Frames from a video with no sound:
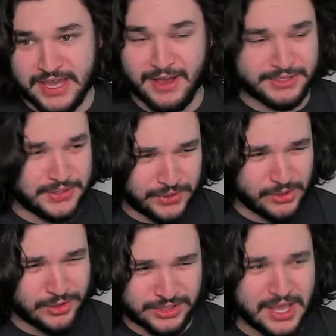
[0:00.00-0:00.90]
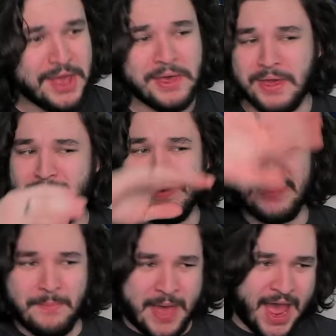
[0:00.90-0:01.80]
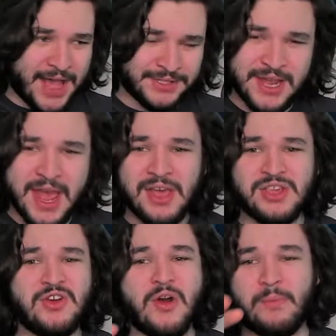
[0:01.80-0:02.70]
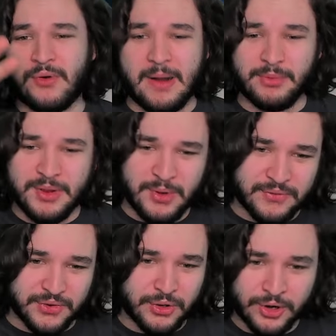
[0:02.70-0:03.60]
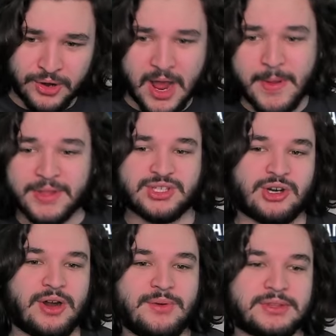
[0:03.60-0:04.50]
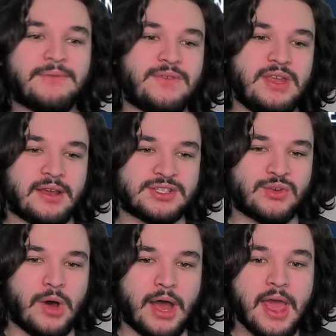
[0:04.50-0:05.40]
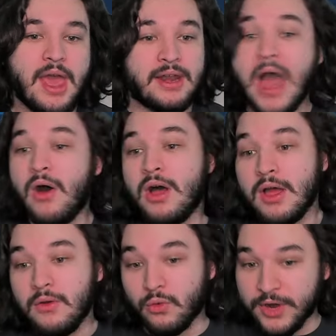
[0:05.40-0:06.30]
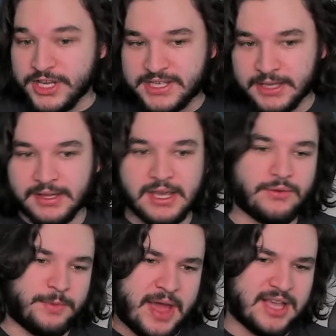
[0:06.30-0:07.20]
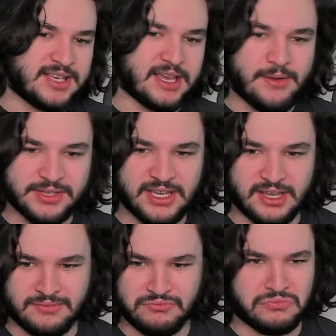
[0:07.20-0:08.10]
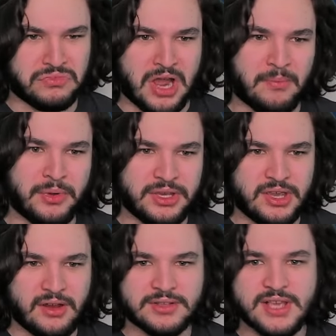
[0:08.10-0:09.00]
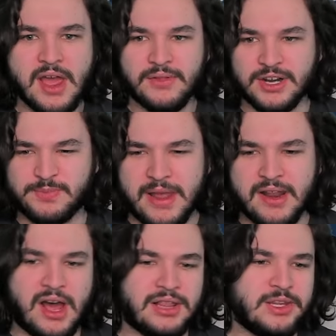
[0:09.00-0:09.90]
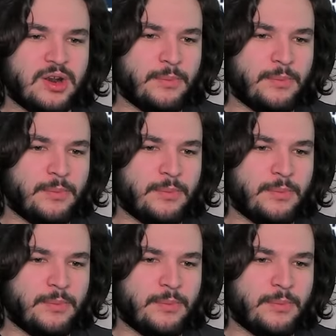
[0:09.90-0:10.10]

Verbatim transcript: Galaxy of Heroes in the past, you probably would have heard about starting with the Phoenix squad. Now, recently, over the past, like, I want to say like couple of years, there has been a little